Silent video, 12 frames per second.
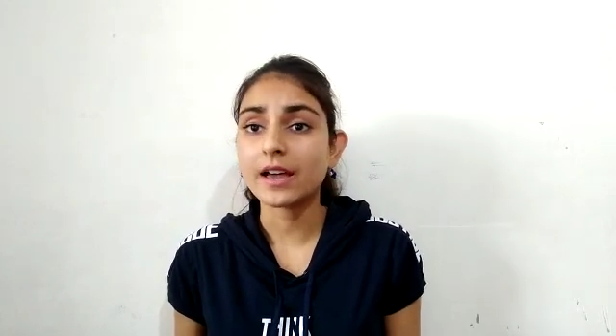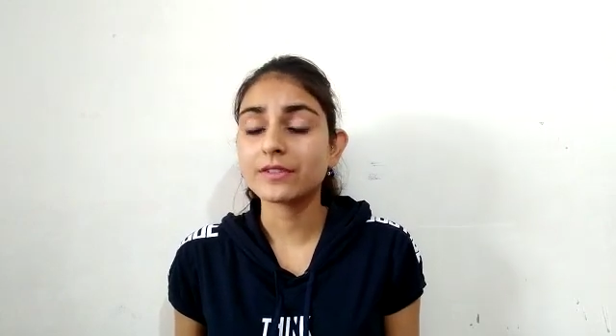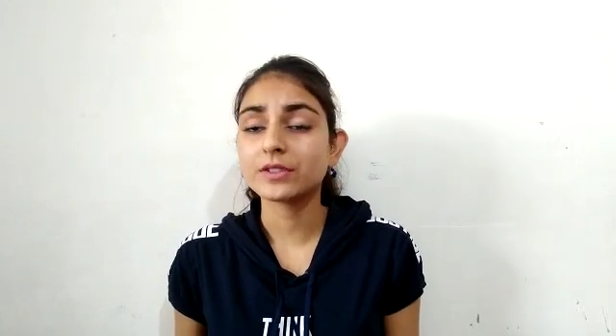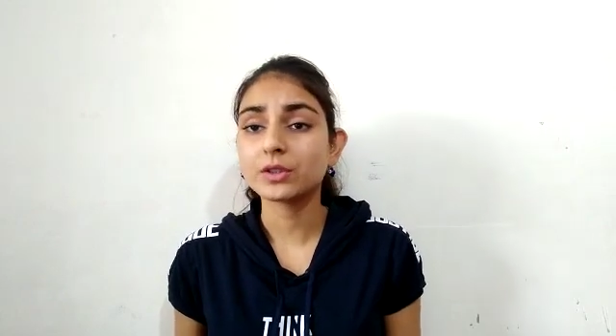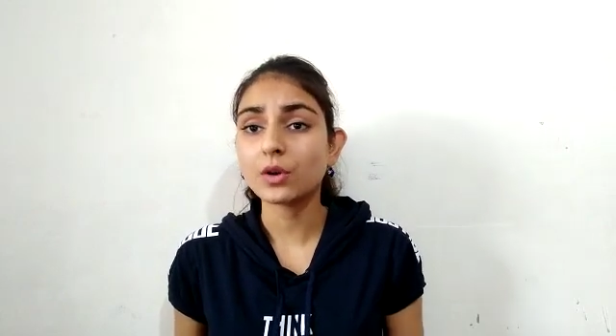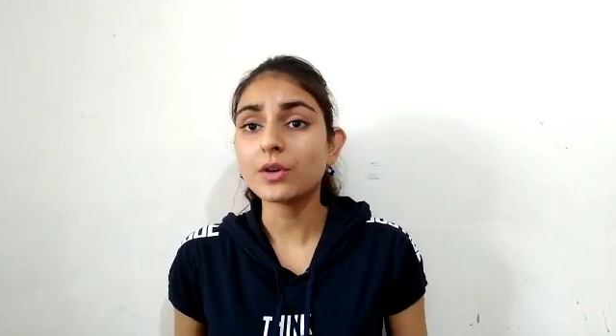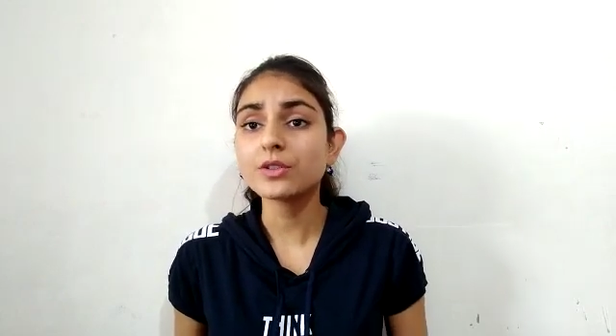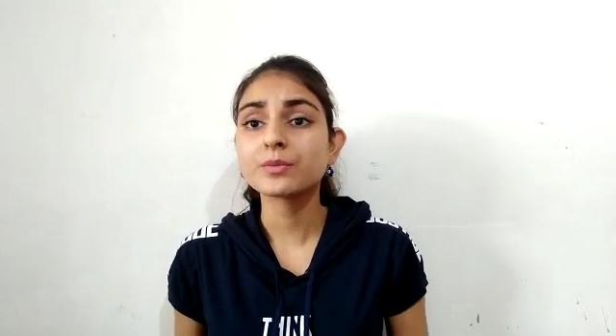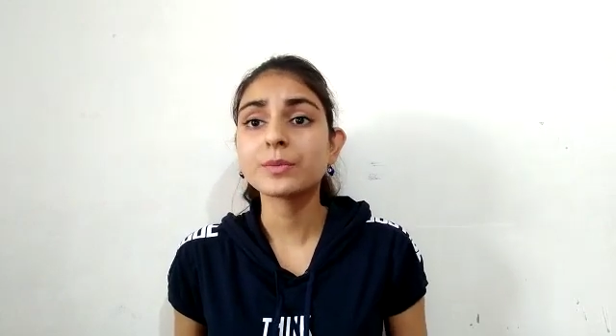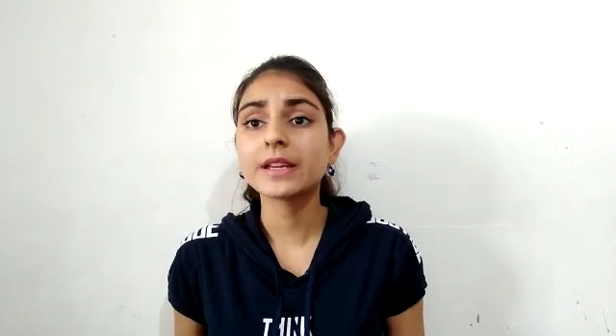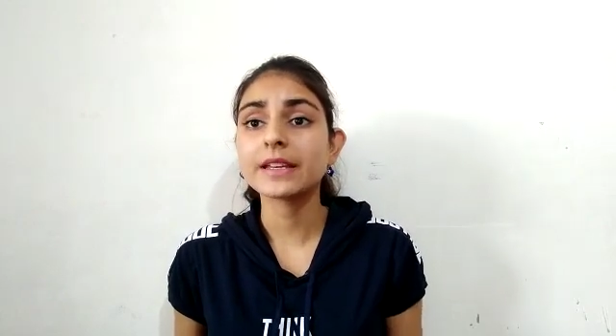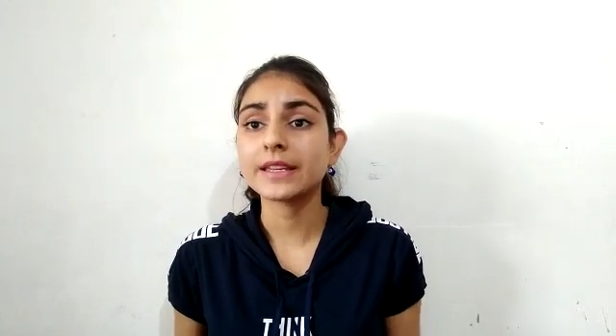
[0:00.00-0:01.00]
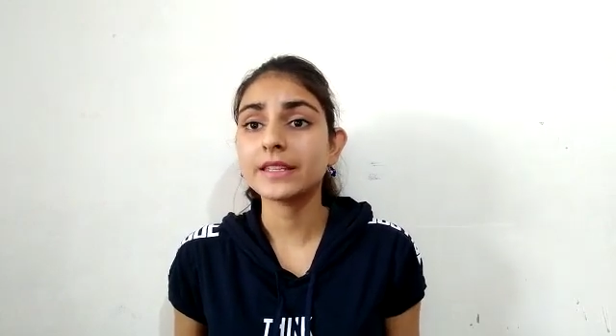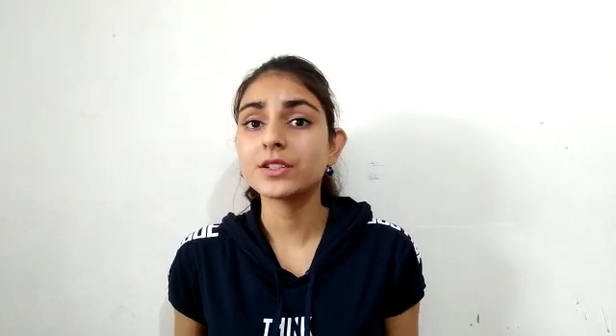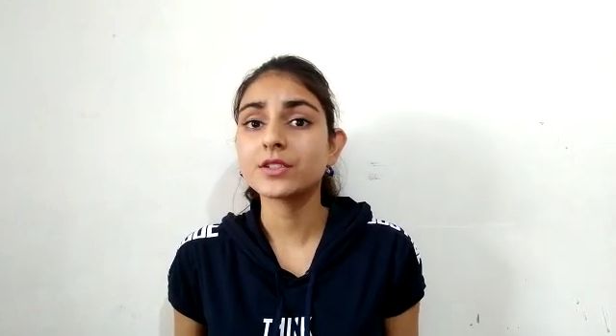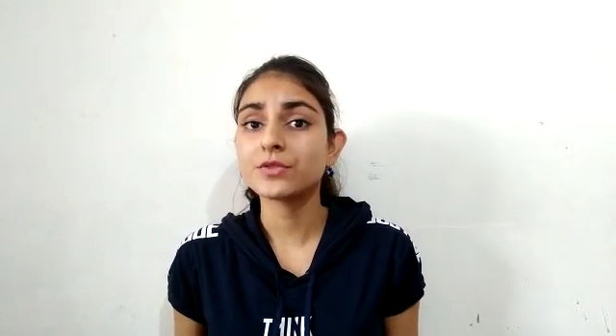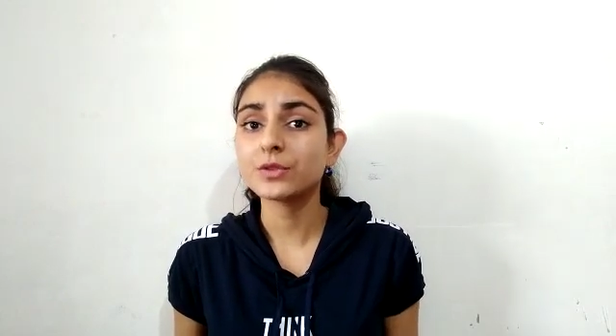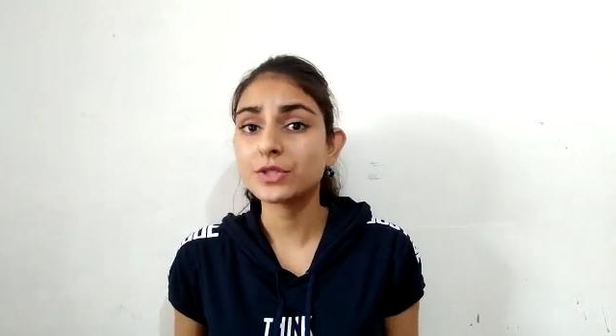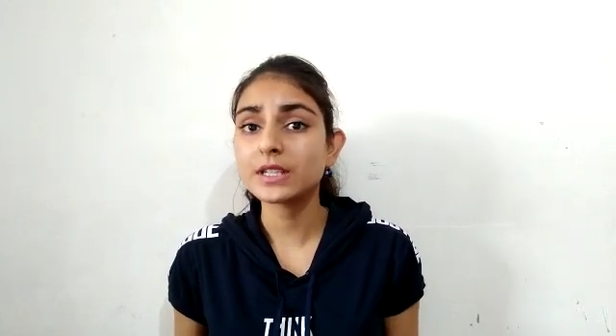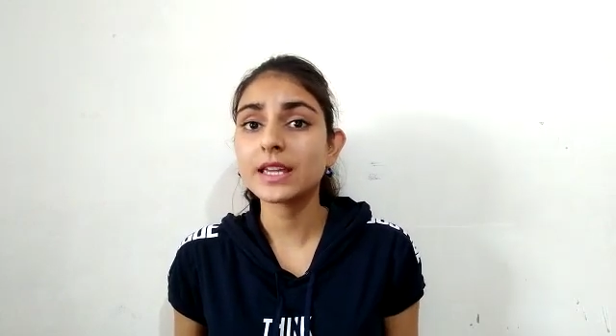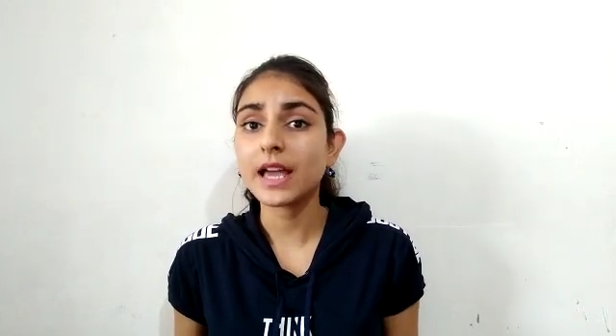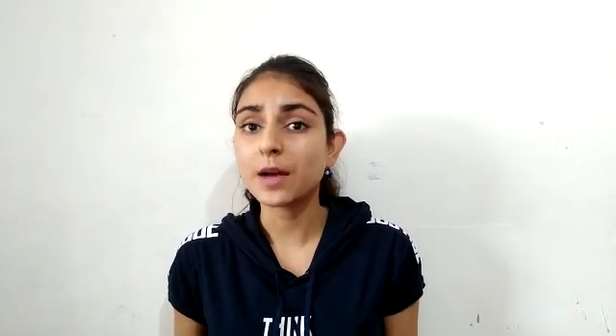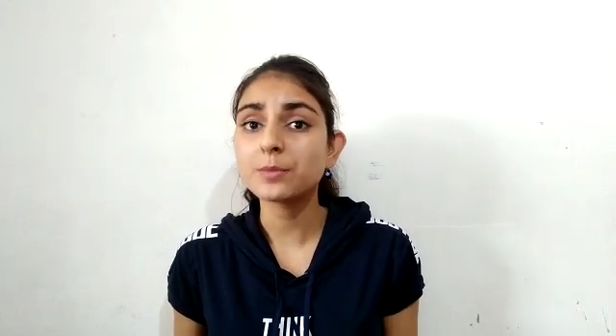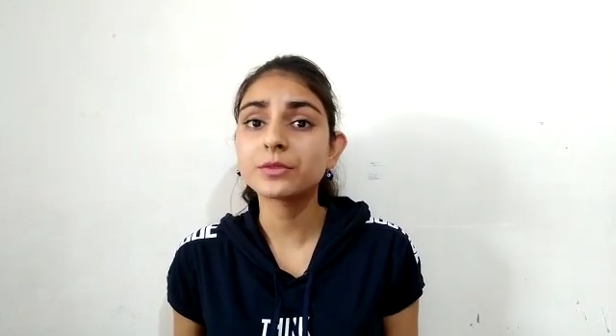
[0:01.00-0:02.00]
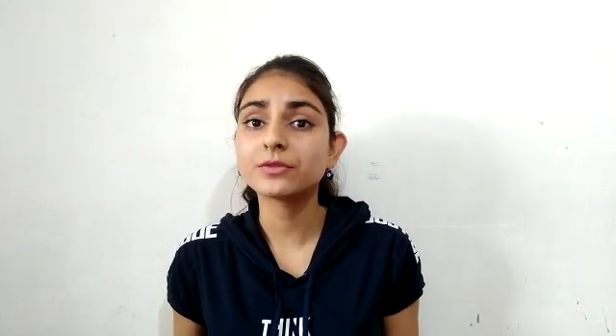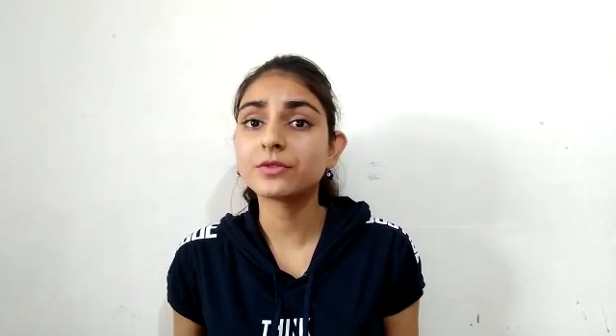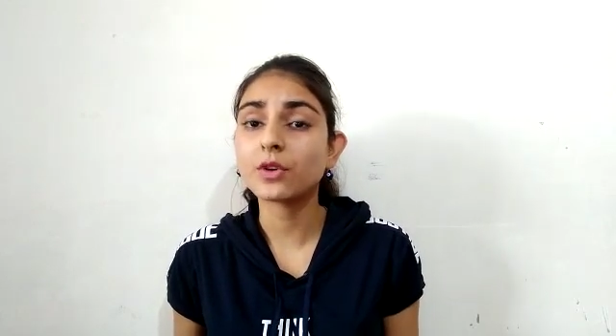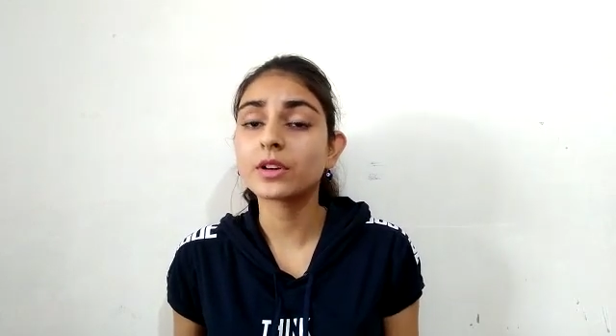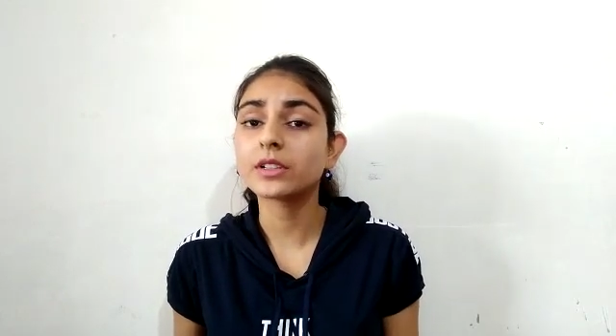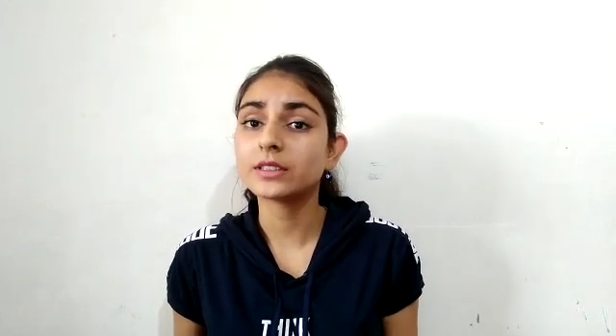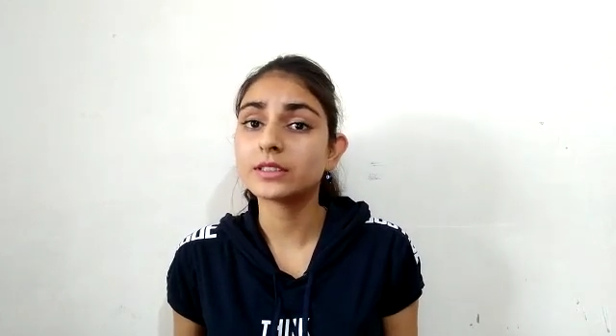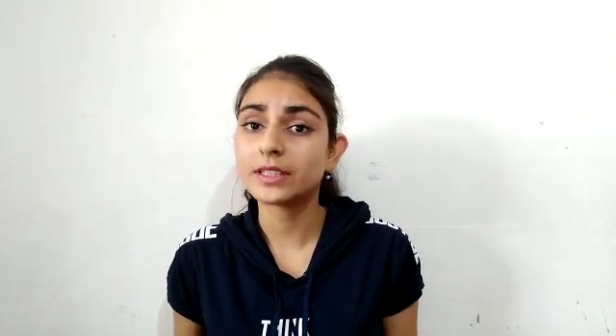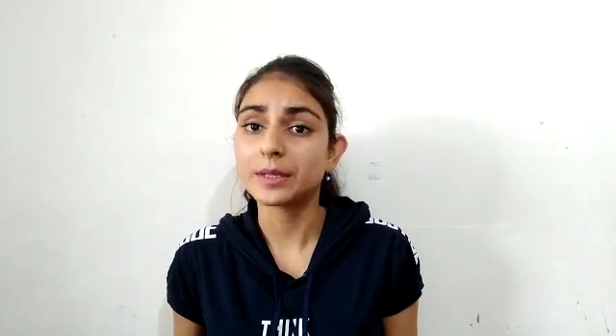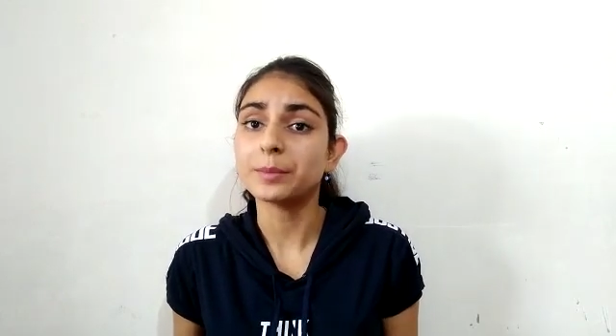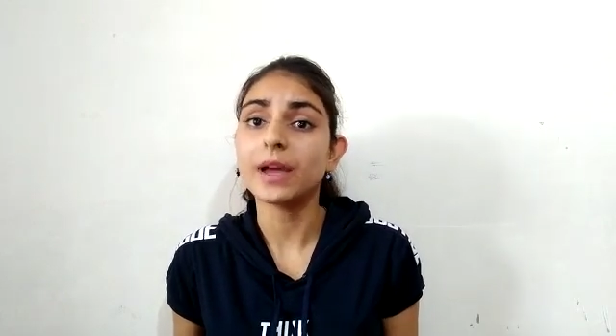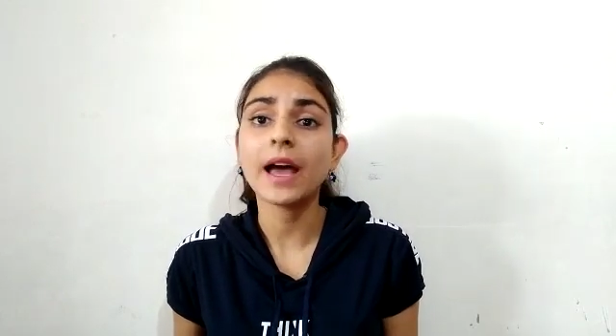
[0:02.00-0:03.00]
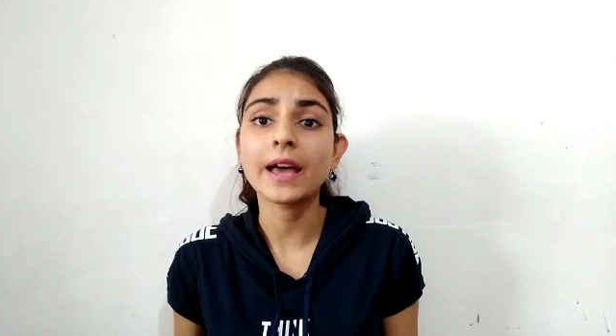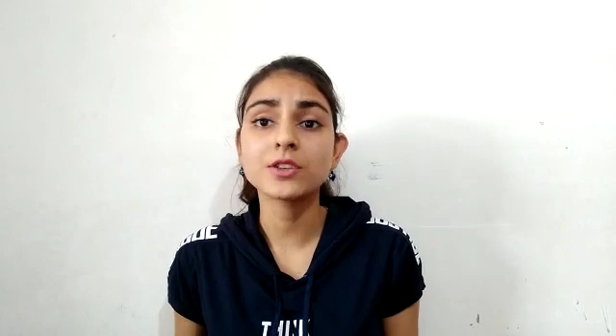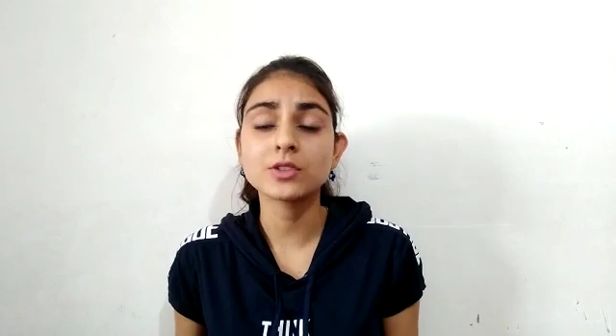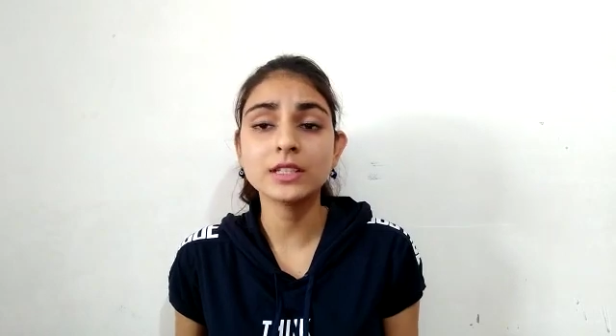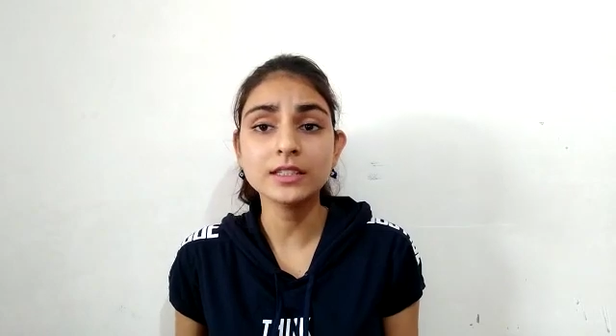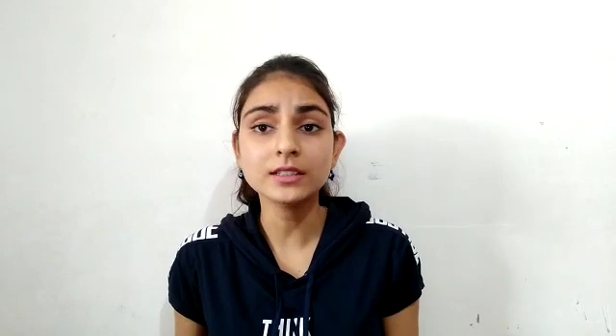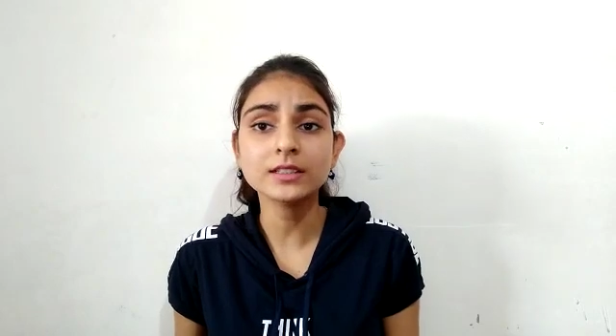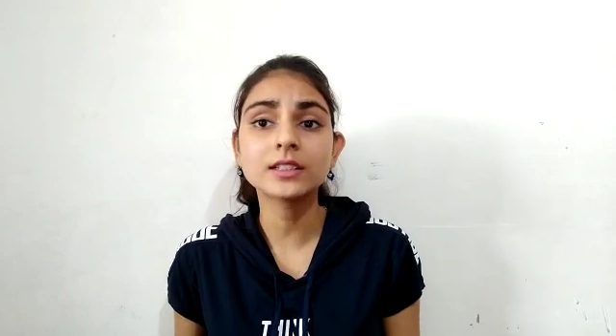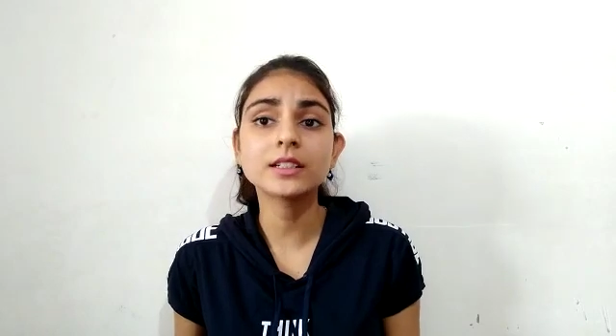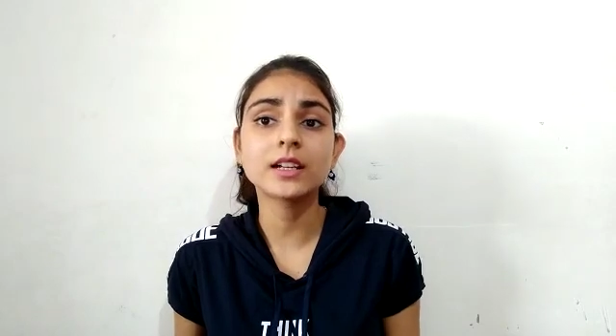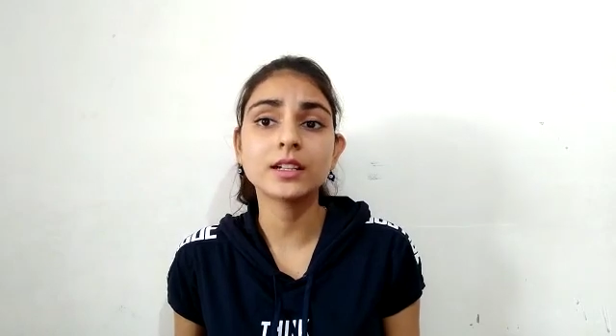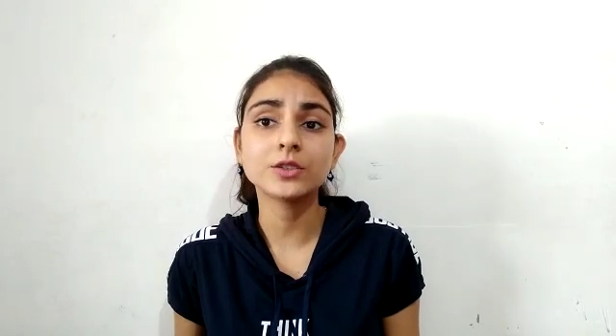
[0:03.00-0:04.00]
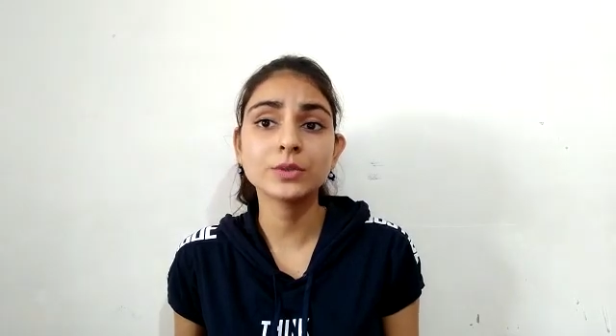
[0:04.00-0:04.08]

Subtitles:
have not made any refugee camp for them and neither the